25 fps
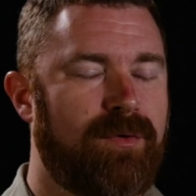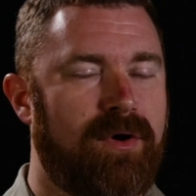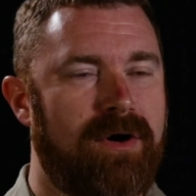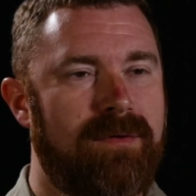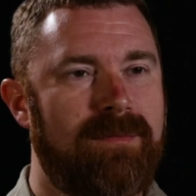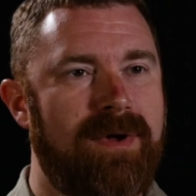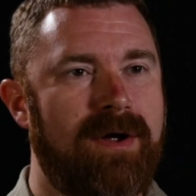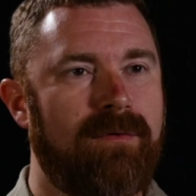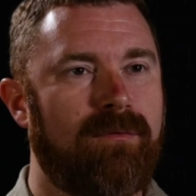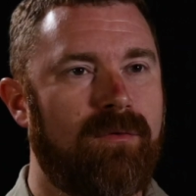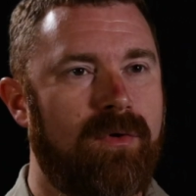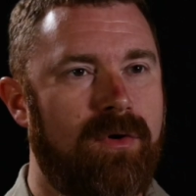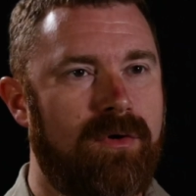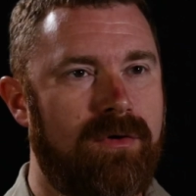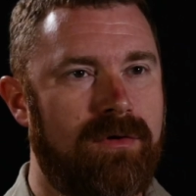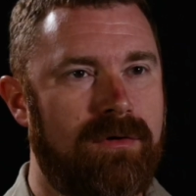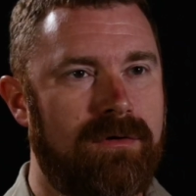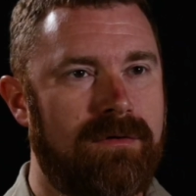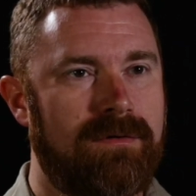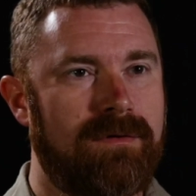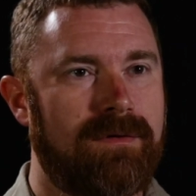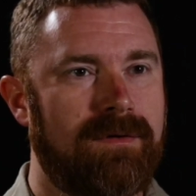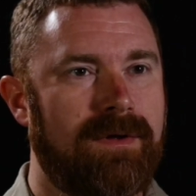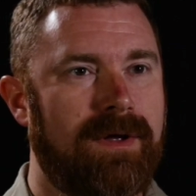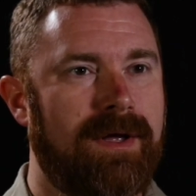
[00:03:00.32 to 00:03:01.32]
Part of my
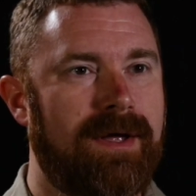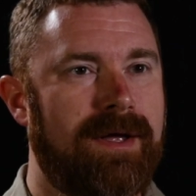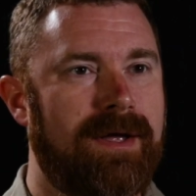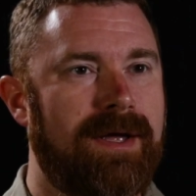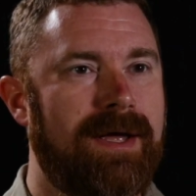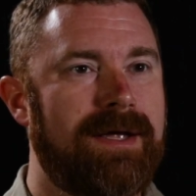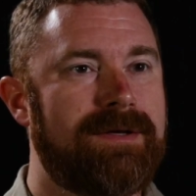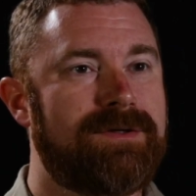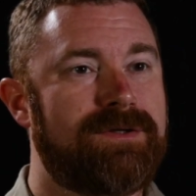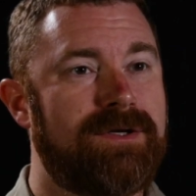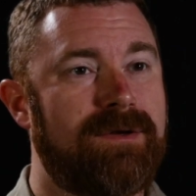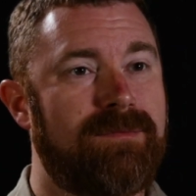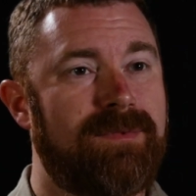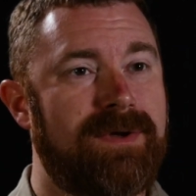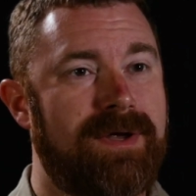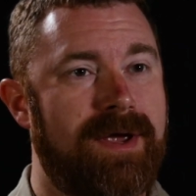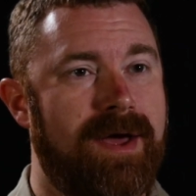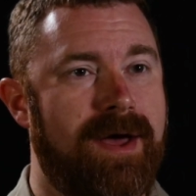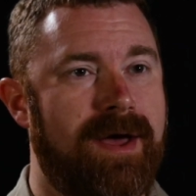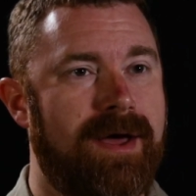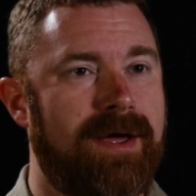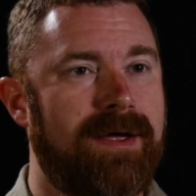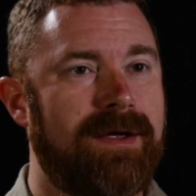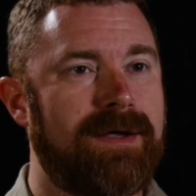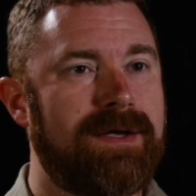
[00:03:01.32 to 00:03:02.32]
role at
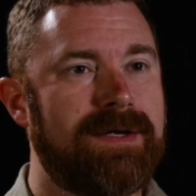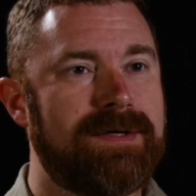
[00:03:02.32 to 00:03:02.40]
GPI